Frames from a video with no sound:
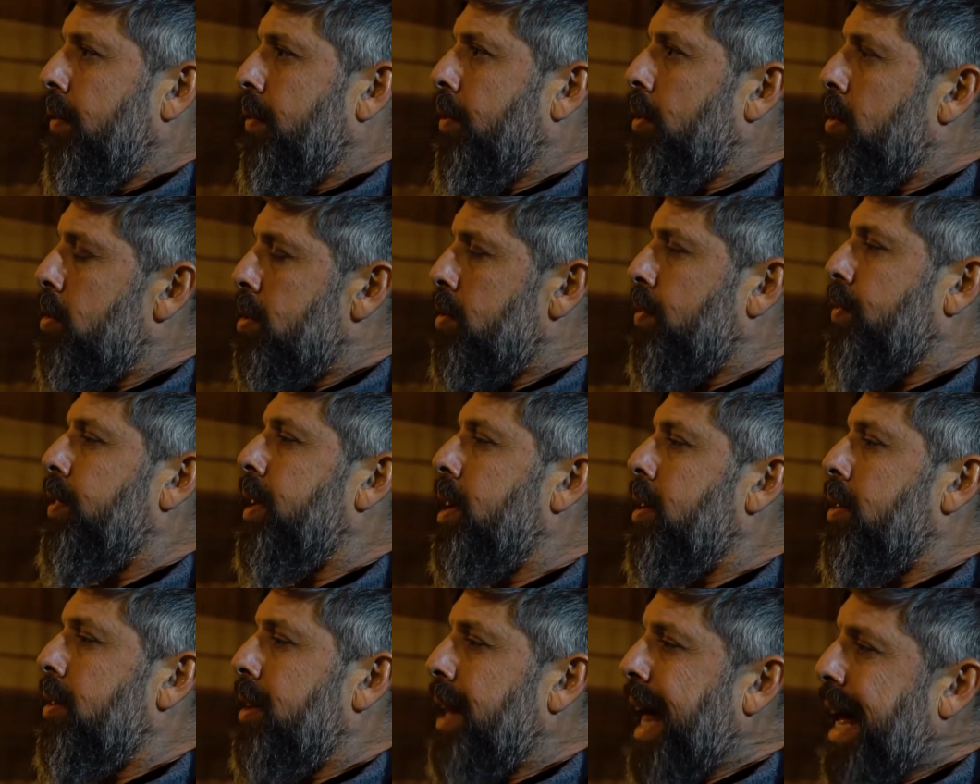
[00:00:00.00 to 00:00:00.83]
First
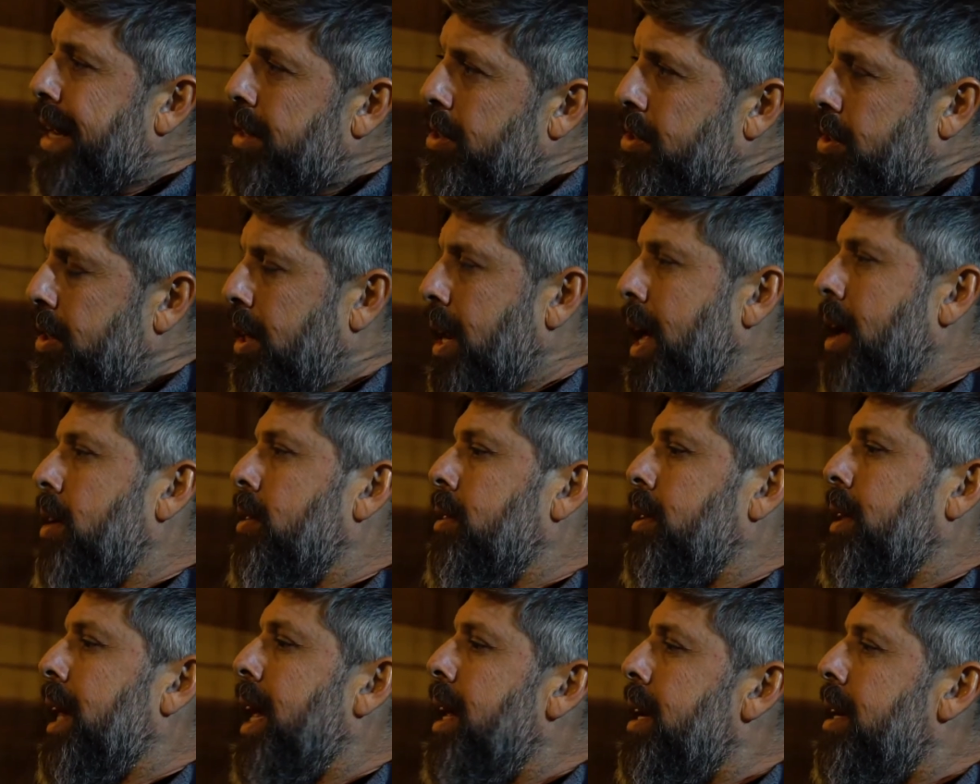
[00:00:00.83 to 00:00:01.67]
figure that shit
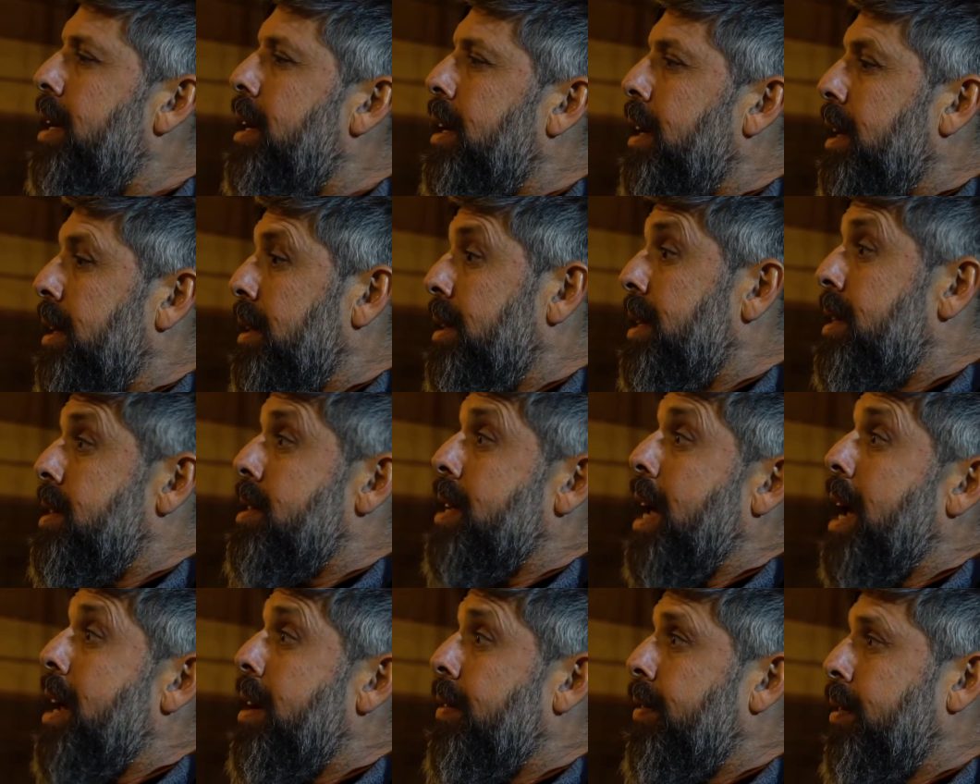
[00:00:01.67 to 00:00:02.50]
out, then
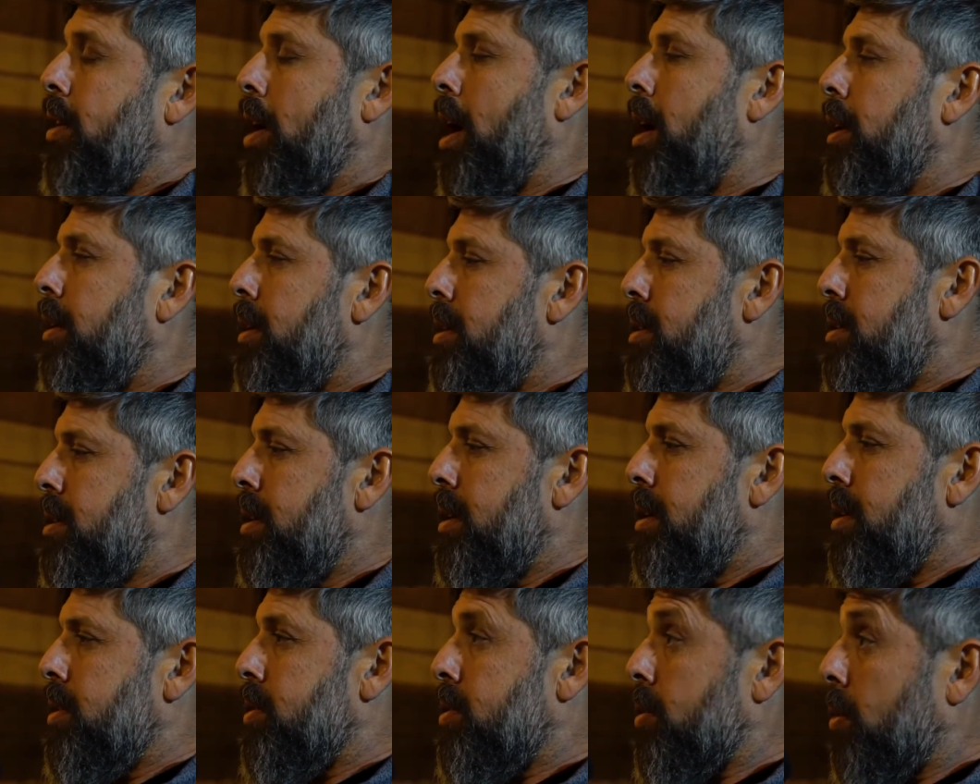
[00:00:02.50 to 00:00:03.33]
decide if college is
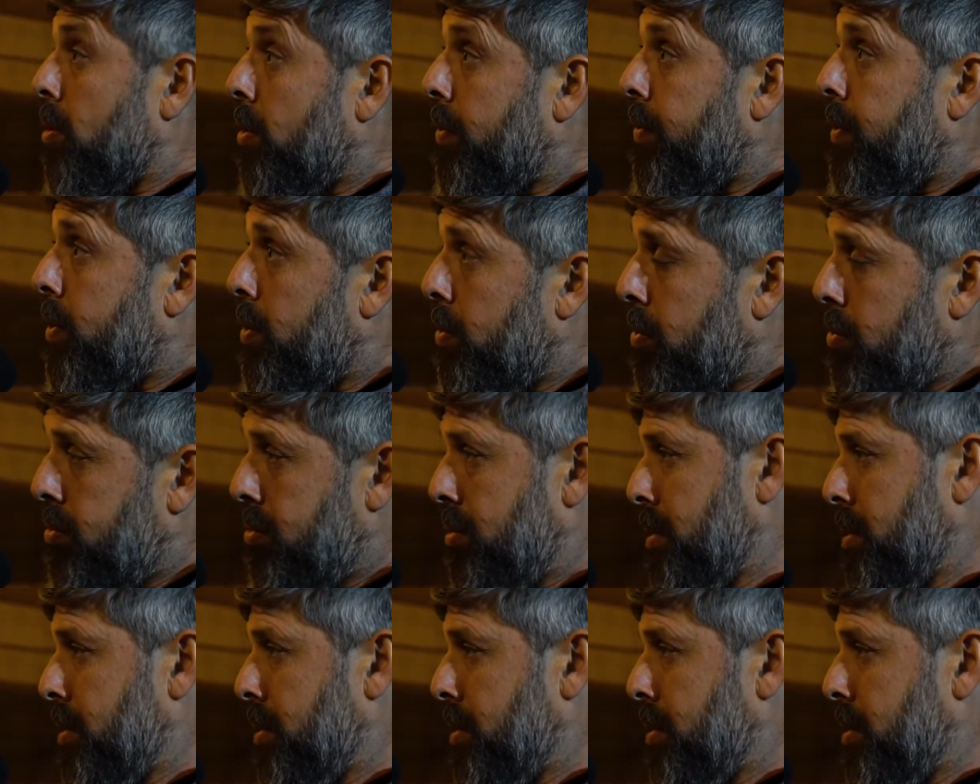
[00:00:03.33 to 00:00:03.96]
gonna serve you.